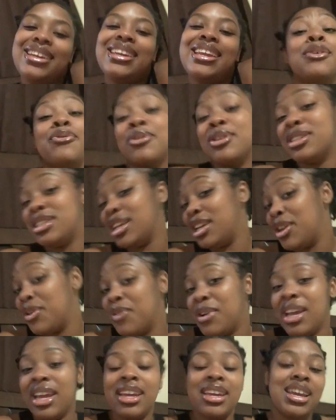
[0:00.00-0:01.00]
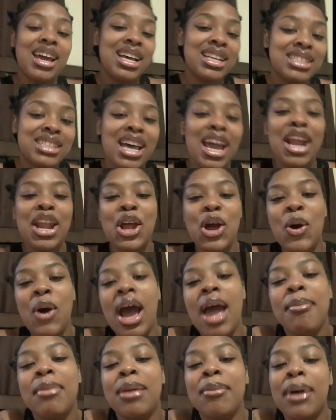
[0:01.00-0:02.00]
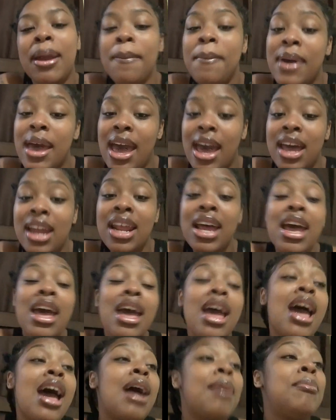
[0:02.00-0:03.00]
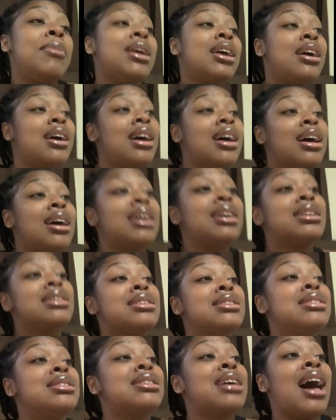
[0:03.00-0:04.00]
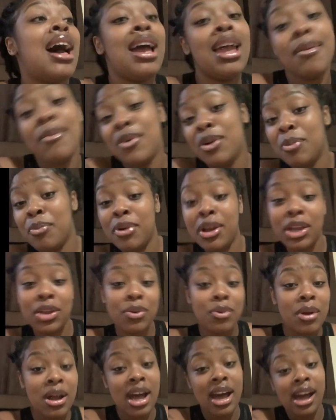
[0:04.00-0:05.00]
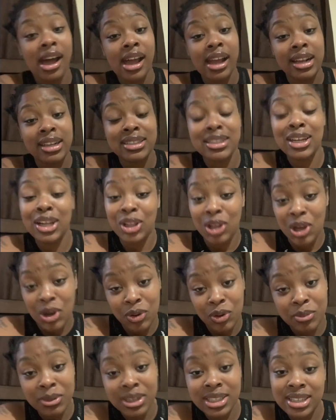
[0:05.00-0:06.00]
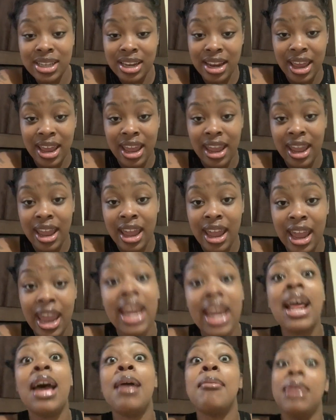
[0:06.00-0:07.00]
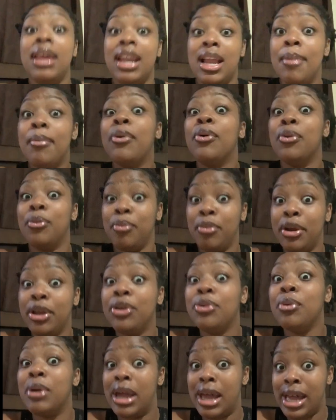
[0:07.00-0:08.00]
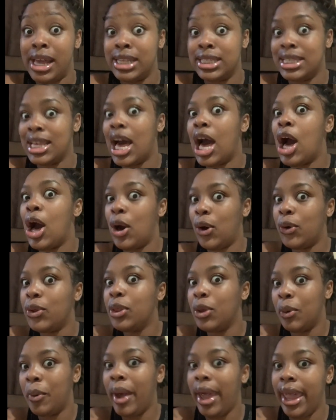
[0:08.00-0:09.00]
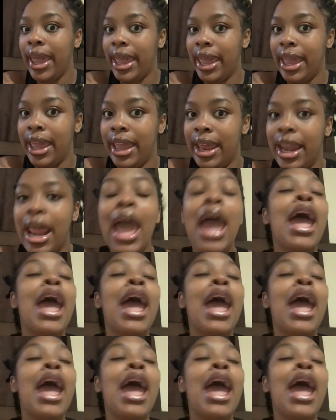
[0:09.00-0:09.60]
Different scenery. Yes, I know I'm in my bed because I'm going to bring you guys along with me today. And I mean, I'm going to bring you guys all the way in